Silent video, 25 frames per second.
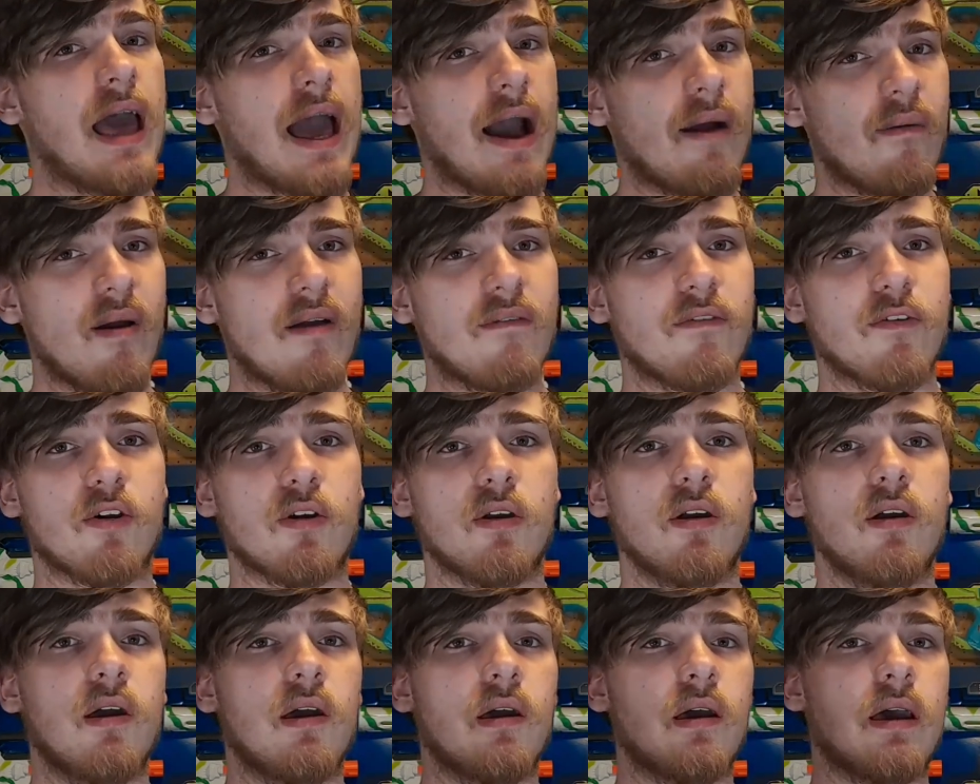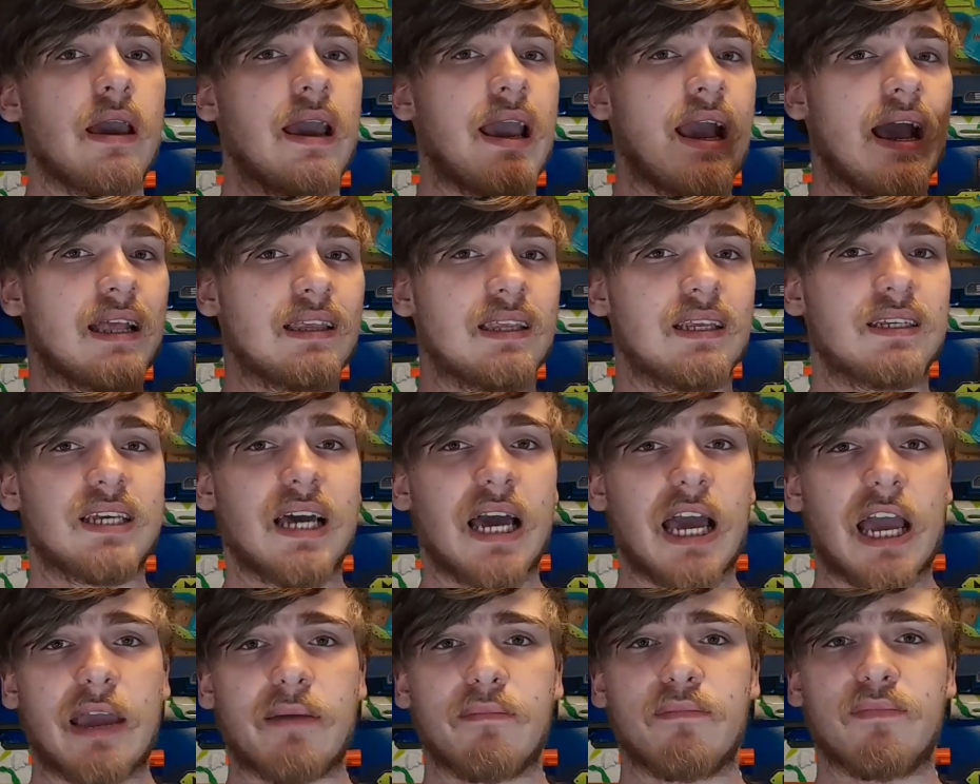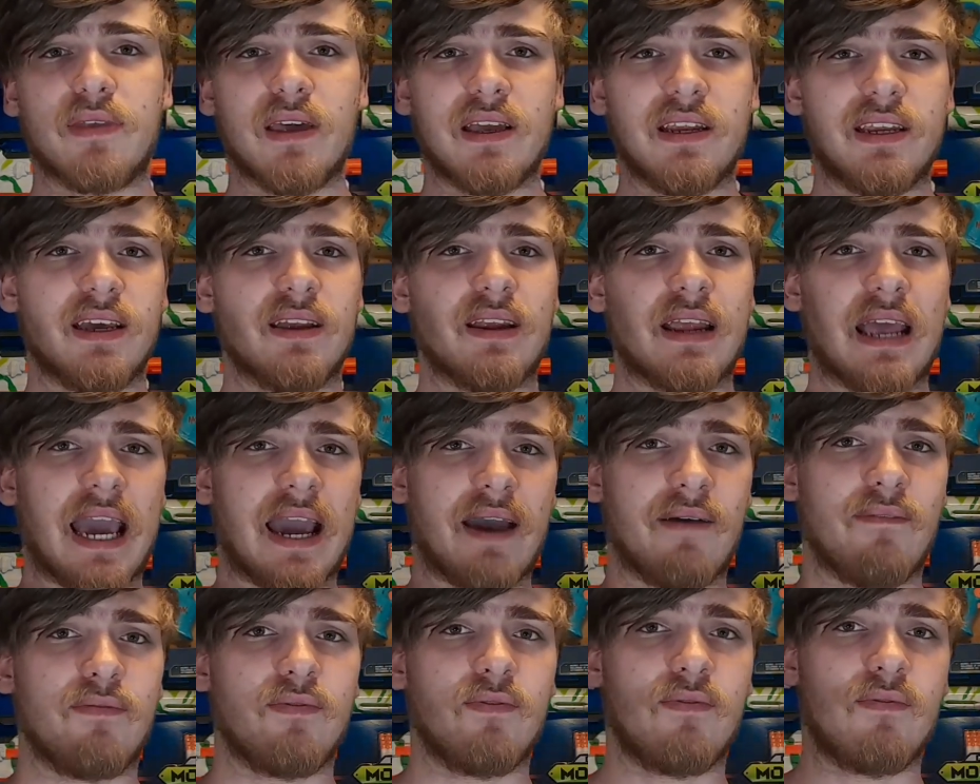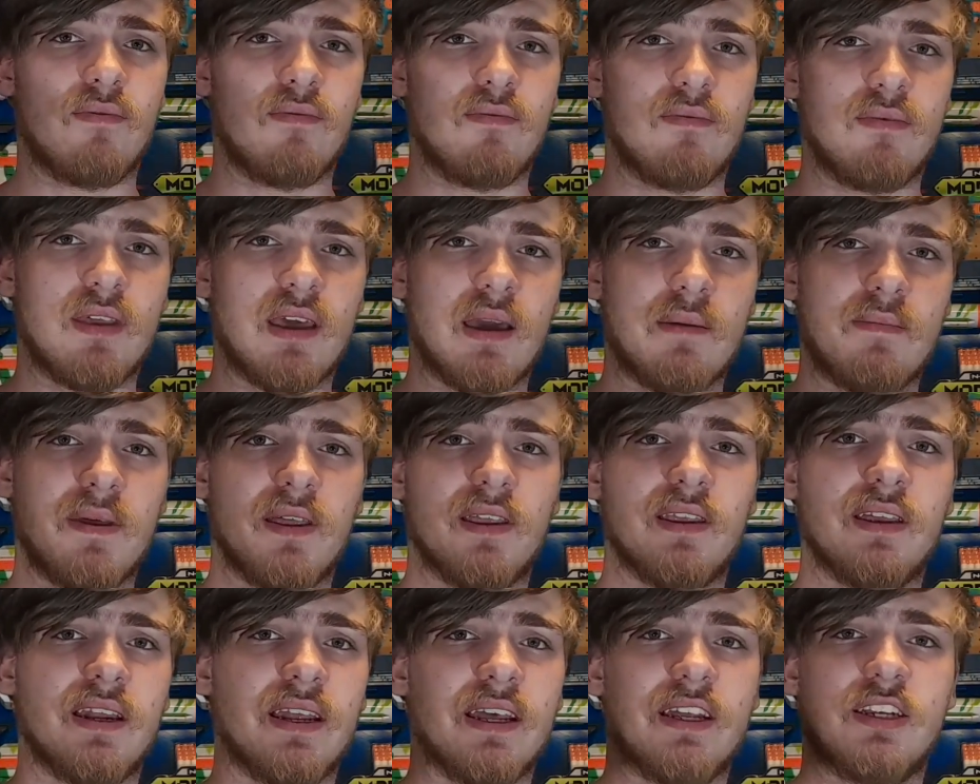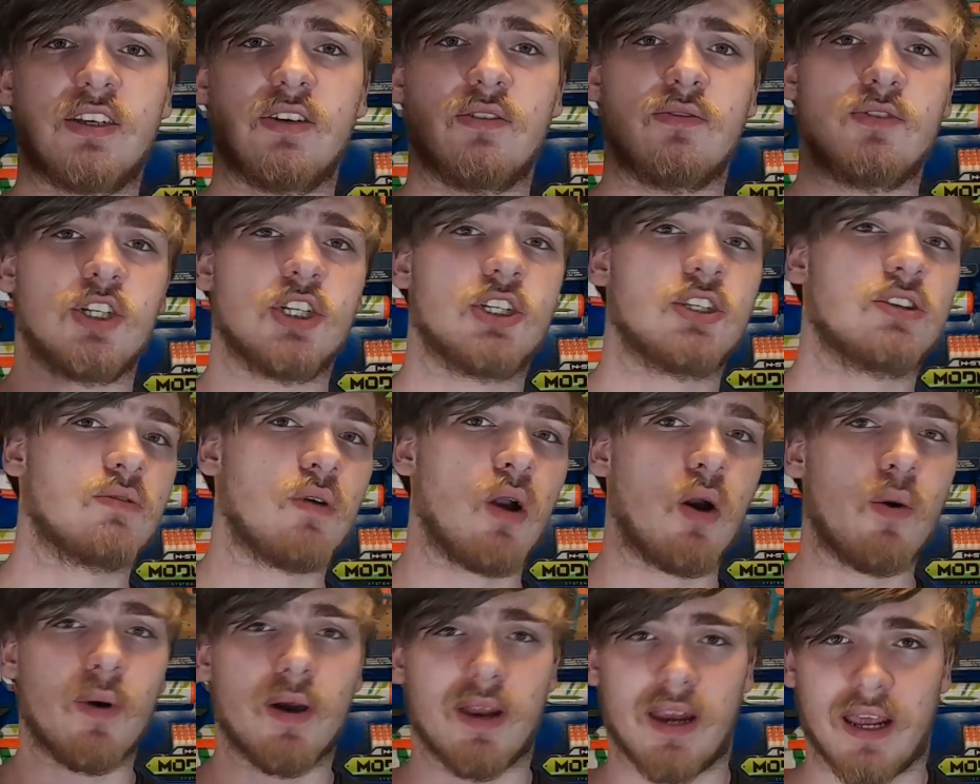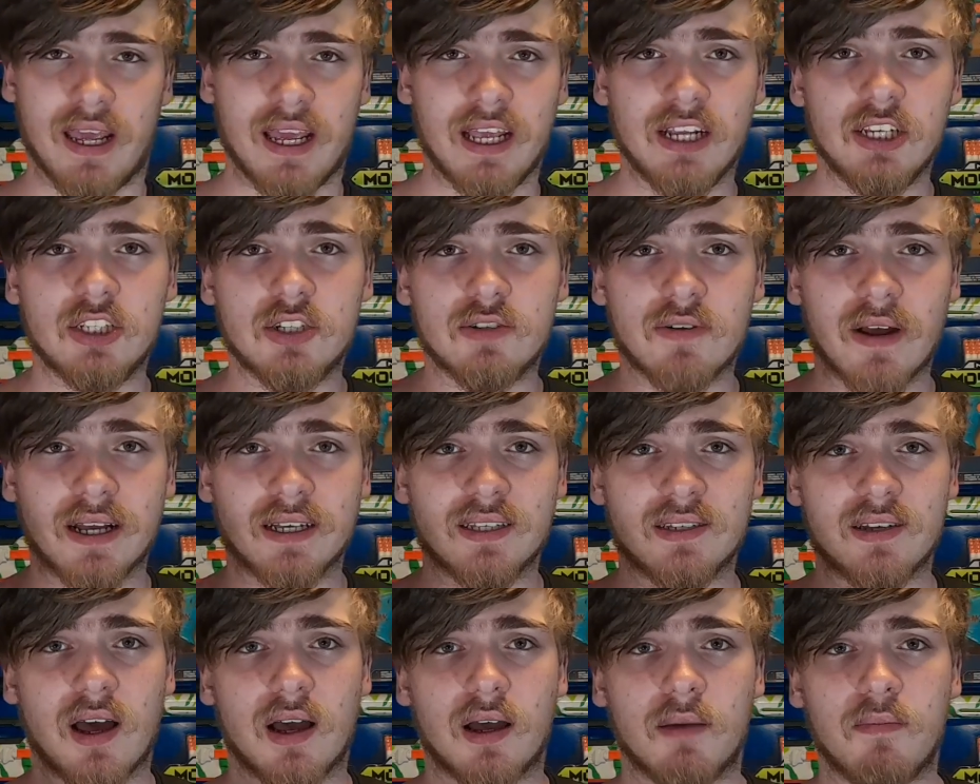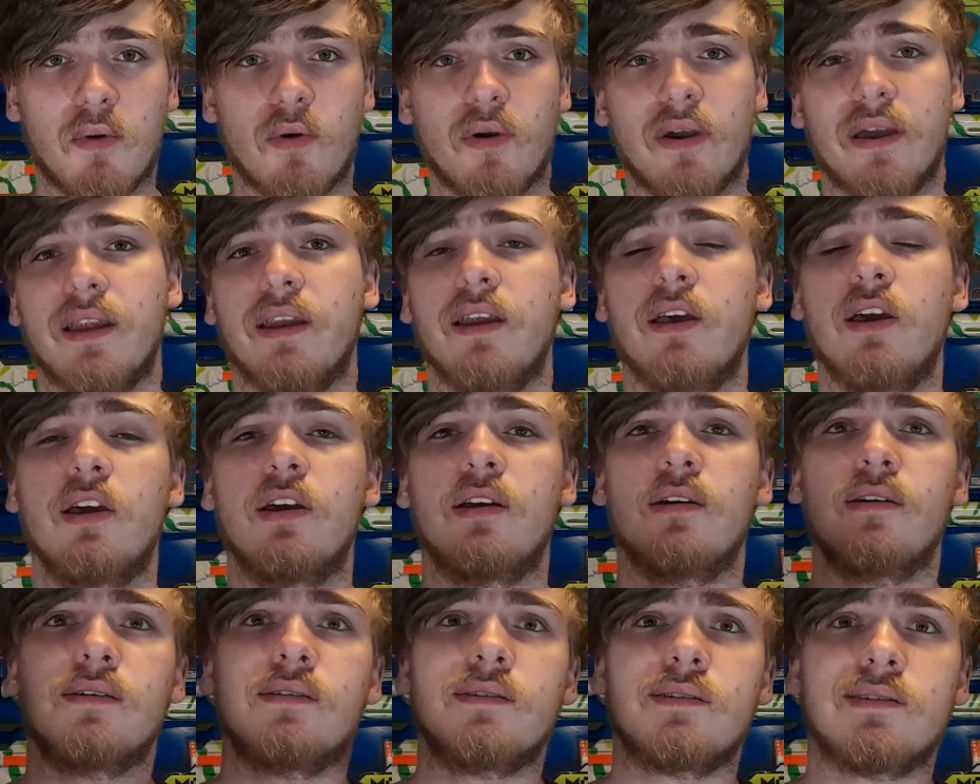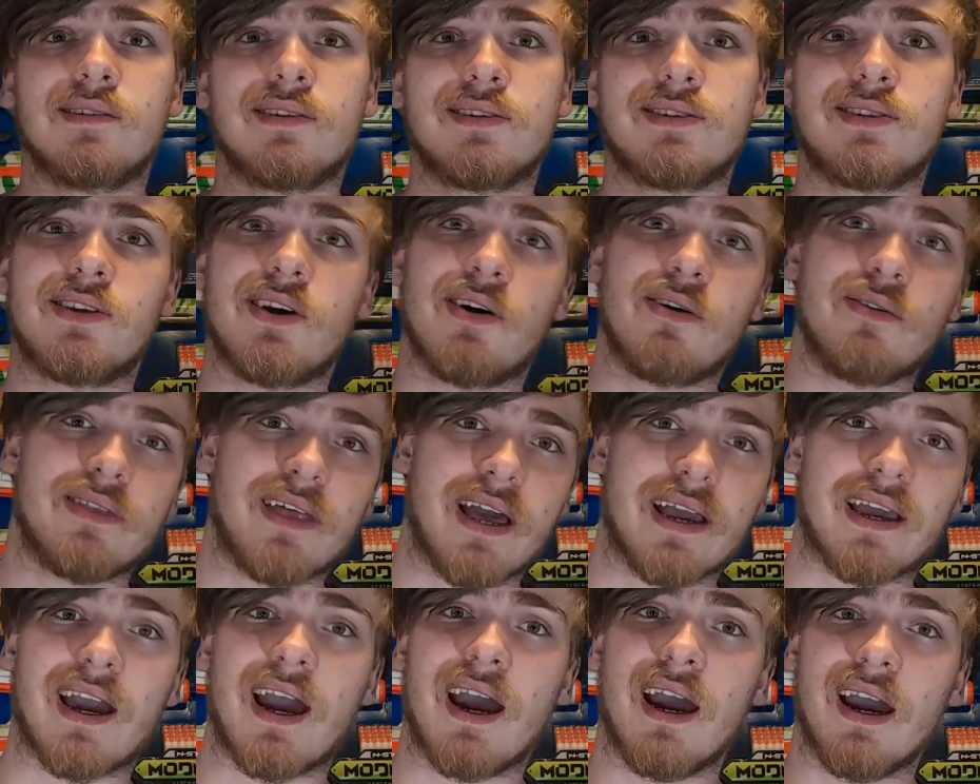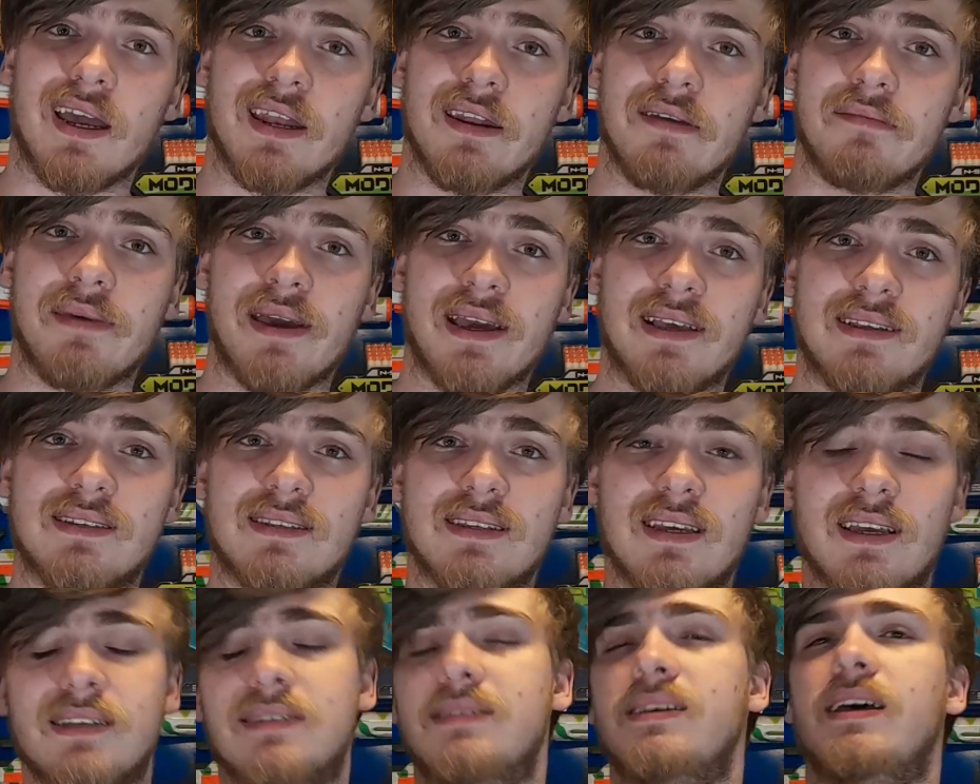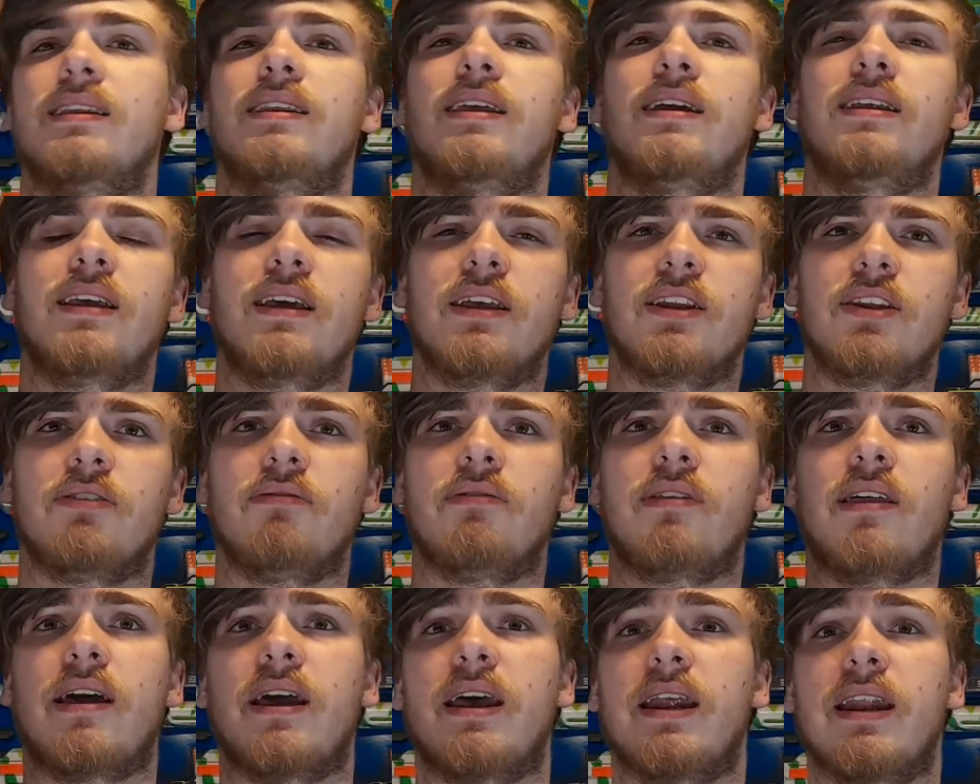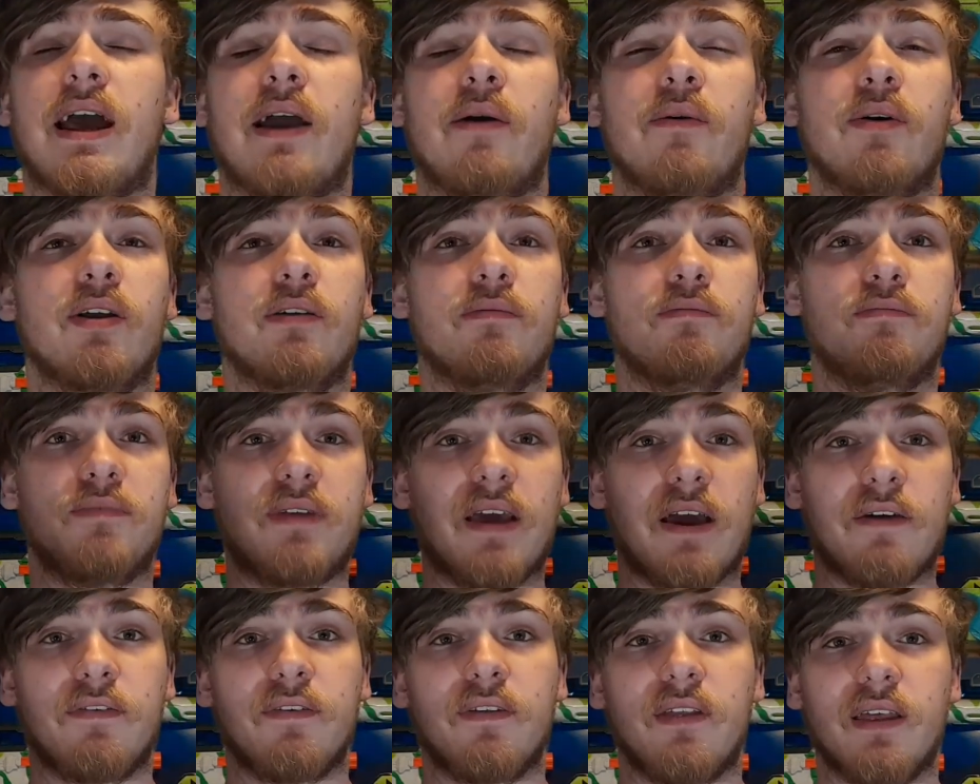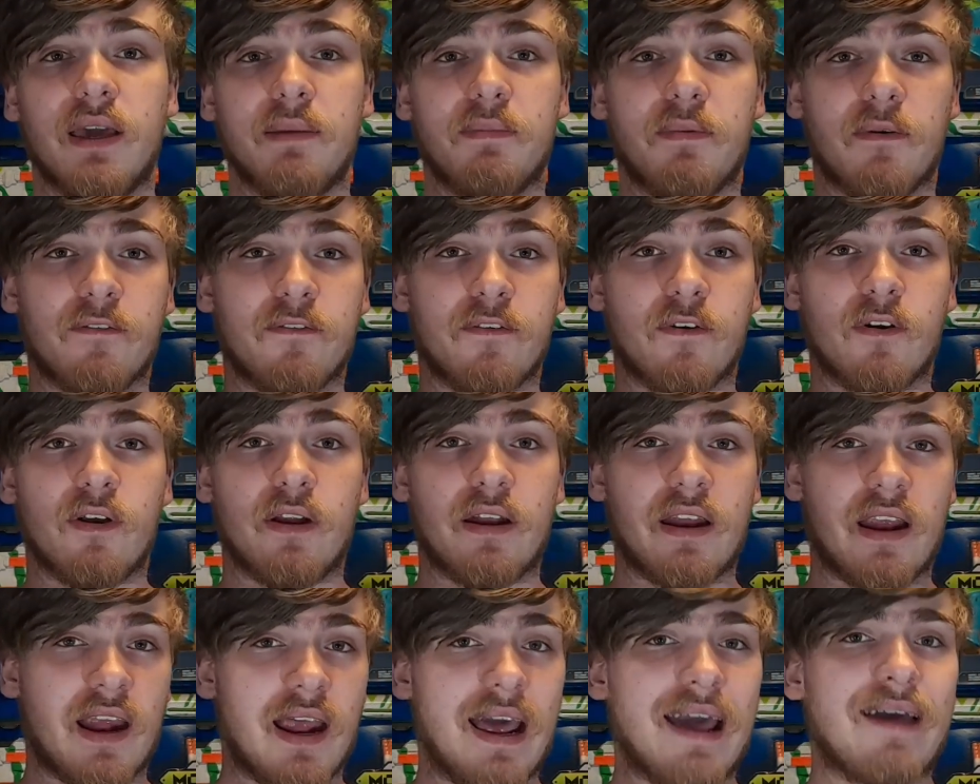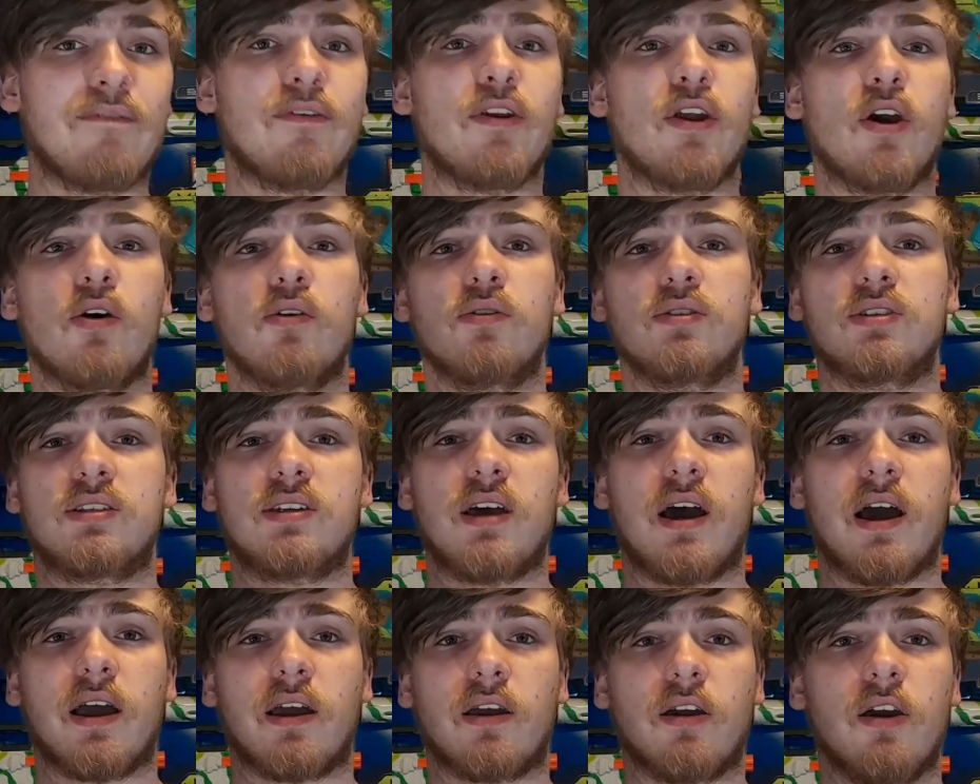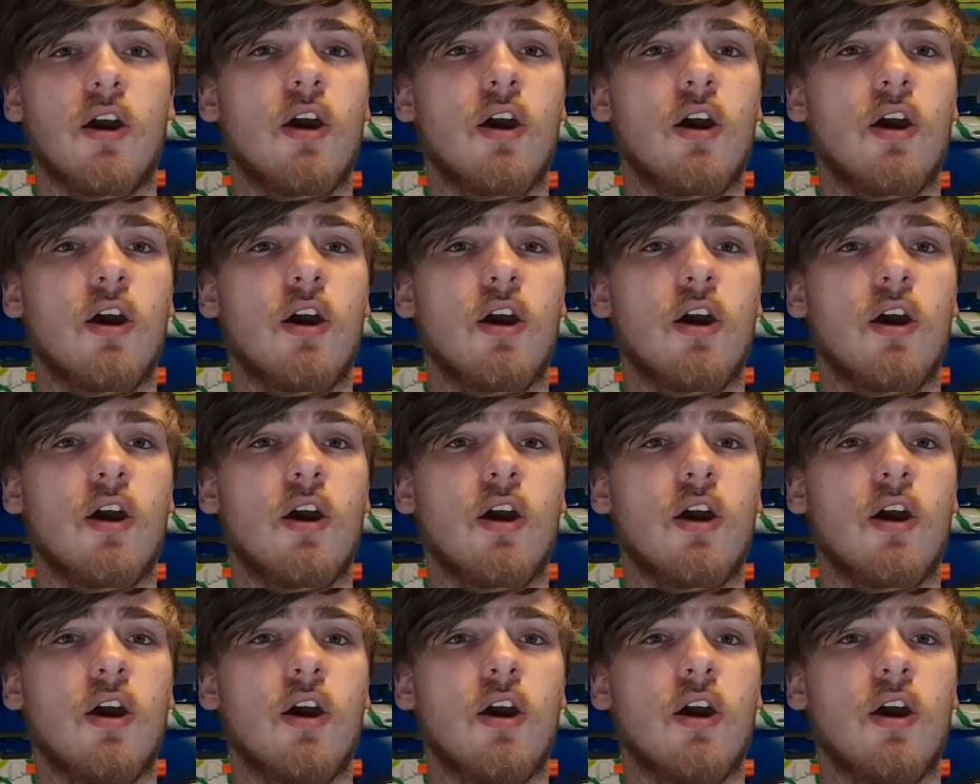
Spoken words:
However, at the time, they didn't have the ability to just throw on an in-strike stock point, so that kind of makes sense that they didn't do that, and I would have definitely preferred to have no stock